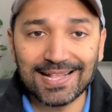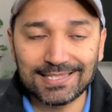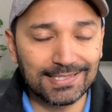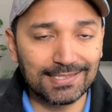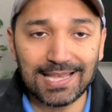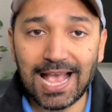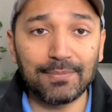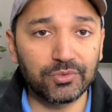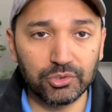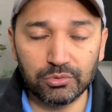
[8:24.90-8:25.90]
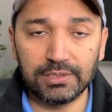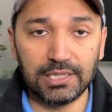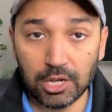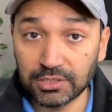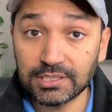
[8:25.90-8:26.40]
This is absolute
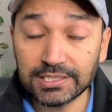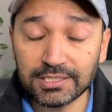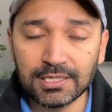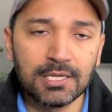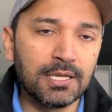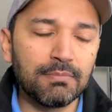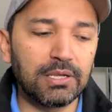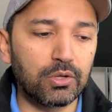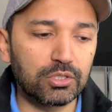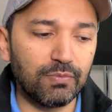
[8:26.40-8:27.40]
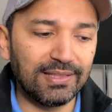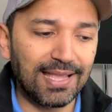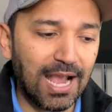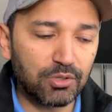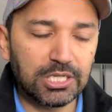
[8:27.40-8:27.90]
nonsense, because when the
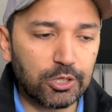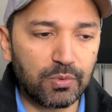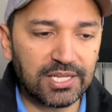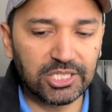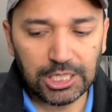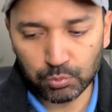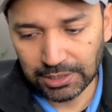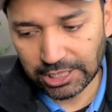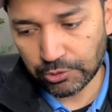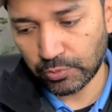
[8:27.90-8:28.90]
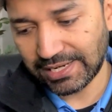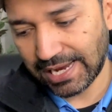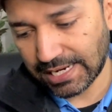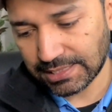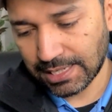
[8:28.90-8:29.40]
housing crash, it will
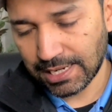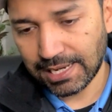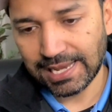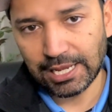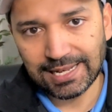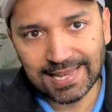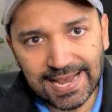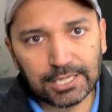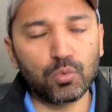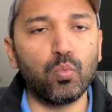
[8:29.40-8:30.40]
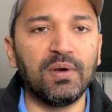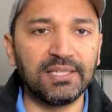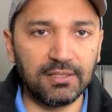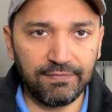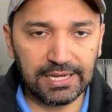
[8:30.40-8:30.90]
create a negative
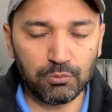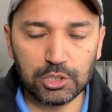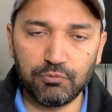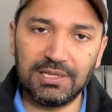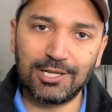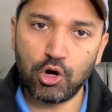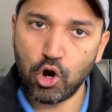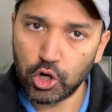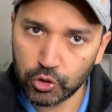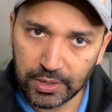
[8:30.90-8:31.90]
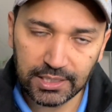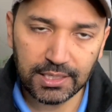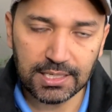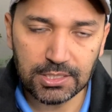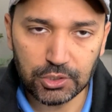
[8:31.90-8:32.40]
wealth effect, which will contract the
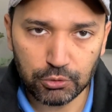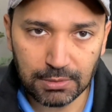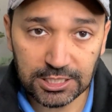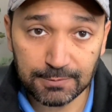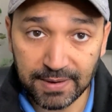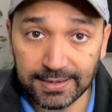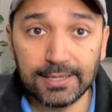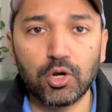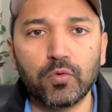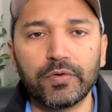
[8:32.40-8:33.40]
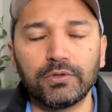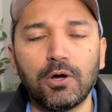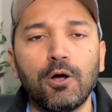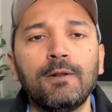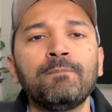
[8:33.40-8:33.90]
consumer spending
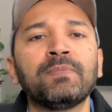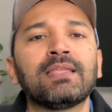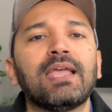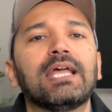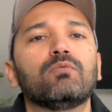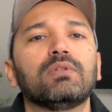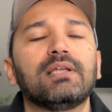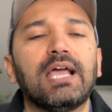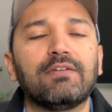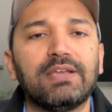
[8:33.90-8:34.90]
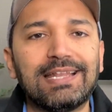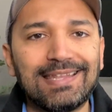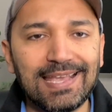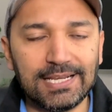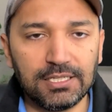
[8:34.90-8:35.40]
overall and will have a
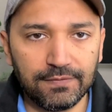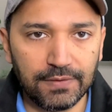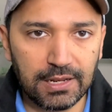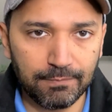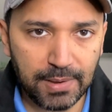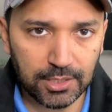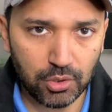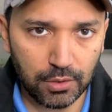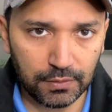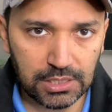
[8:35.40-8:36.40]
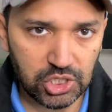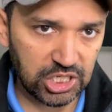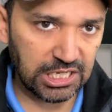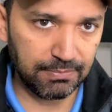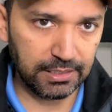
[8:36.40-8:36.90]
negative impact on the
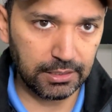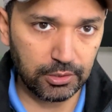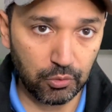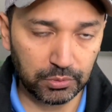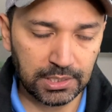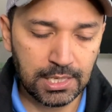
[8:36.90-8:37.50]
GDP growth.